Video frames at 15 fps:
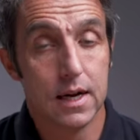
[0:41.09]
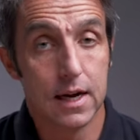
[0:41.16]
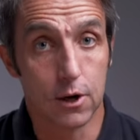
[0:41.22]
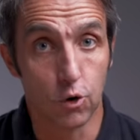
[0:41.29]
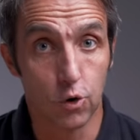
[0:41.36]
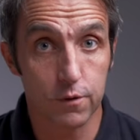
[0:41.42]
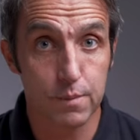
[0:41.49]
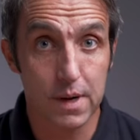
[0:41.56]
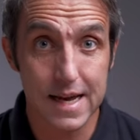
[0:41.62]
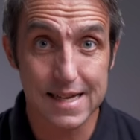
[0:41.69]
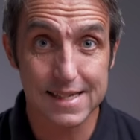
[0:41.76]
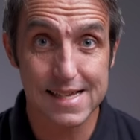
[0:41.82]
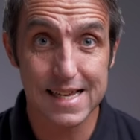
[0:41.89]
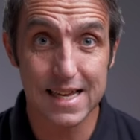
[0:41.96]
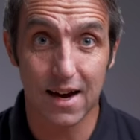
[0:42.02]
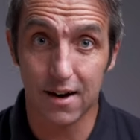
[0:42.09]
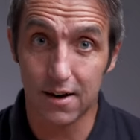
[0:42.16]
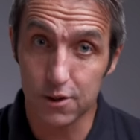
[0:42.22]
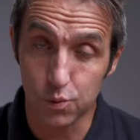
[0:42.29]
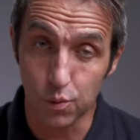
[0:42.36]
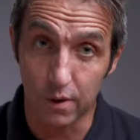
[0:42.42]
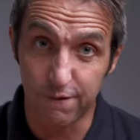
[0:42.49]
and all of my SD
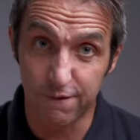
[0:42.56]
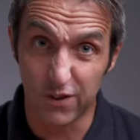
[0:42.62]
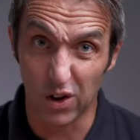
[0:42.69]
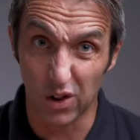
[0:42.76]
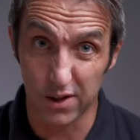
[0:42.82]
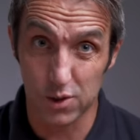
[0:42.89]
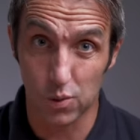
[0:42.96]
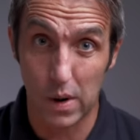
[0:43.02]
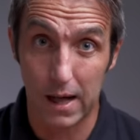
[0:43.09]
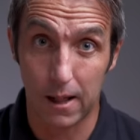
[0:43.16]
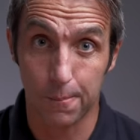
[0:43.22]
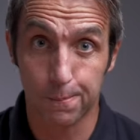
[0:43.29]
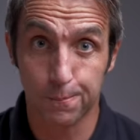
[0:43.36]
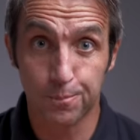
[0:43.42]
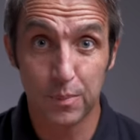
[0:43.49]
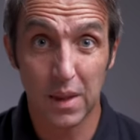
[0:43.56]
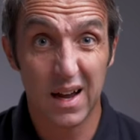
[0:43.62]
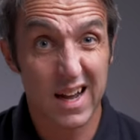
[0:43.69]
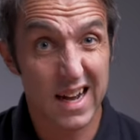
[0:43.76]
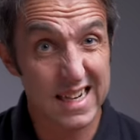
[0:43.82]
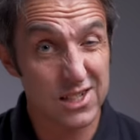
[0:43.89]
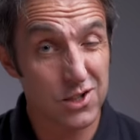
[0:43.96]
cards were full as well.
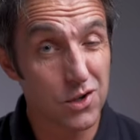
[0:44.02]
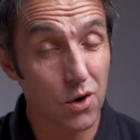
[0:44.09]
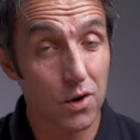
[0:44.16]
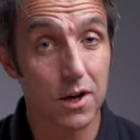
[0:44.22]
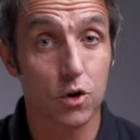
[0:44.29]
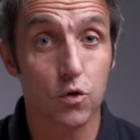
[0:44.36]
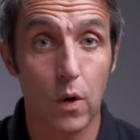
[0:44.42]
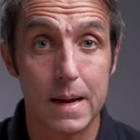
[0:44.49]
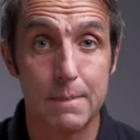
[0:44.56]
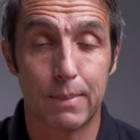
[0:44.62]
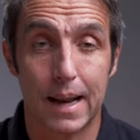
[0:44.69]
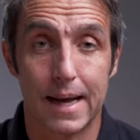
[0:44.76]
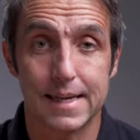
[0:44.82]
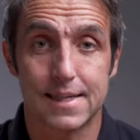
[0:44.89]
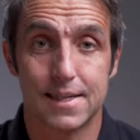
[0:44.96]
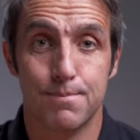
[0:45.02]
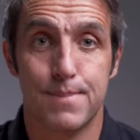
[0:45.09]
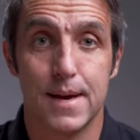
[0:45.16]
And it's not a great place to